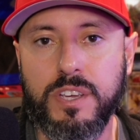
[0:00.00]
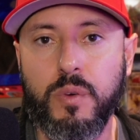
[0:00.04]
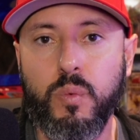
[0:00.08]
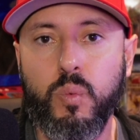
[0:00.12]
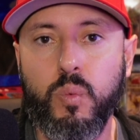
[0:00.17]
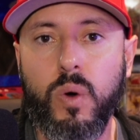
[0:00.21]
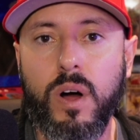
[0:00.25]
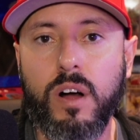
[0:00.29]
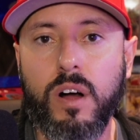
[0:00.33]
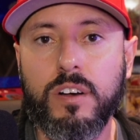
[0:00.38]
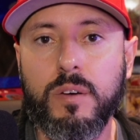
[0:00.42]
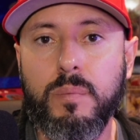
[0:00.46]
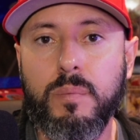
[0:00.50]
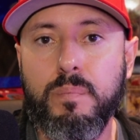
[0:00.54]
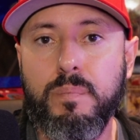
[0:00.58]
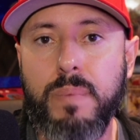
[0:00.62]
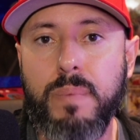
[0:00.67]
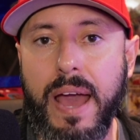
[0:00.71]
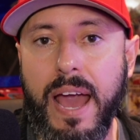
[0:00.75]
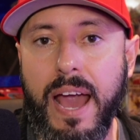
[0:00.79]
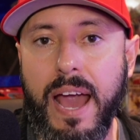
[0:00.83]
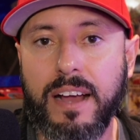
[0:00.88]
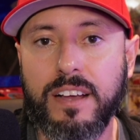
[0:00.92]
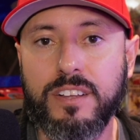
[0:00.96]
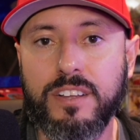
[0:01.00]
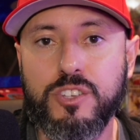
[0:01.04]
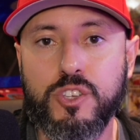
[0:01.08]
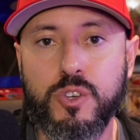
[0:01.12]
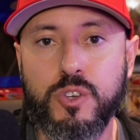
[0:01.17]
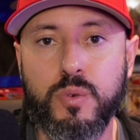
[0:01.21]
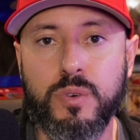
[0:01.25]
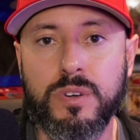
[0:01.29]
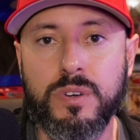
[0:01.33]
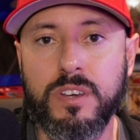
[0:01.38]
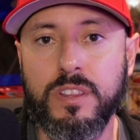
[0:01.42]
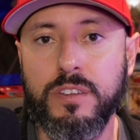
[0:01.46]
and welcome back
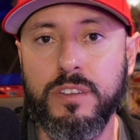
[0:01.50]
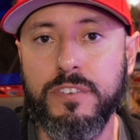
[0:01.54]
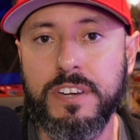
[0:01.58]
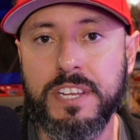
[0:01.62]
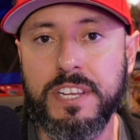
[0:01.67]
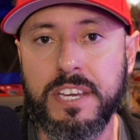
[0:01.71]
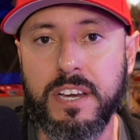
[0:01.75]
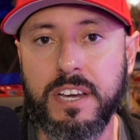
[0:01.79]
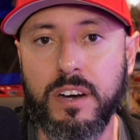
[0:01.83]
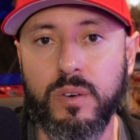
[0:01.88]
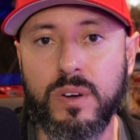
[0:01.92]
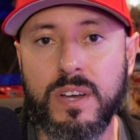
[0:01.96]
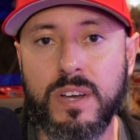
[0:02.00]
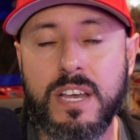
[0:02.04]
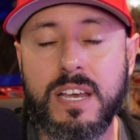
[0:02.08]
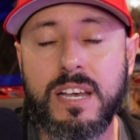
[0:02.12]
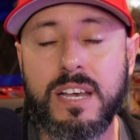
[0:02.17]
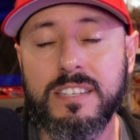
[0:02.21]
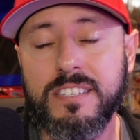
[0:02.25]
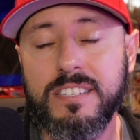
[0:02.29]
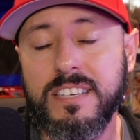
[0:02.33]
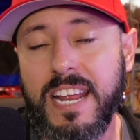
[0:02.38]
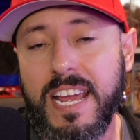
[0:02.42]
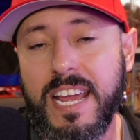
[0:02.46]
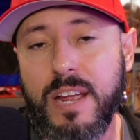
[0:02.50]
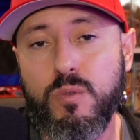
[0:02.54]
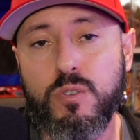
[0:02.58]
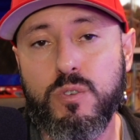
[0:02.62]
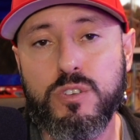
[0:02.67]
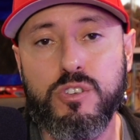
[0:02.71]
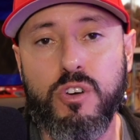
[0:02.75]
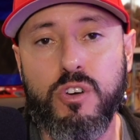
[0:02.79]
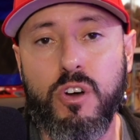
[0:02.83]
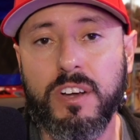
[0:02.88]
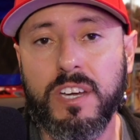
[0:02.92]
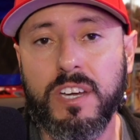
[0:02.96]
to another video. Today we're
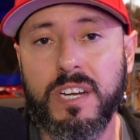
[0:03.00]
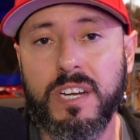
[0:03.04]
talking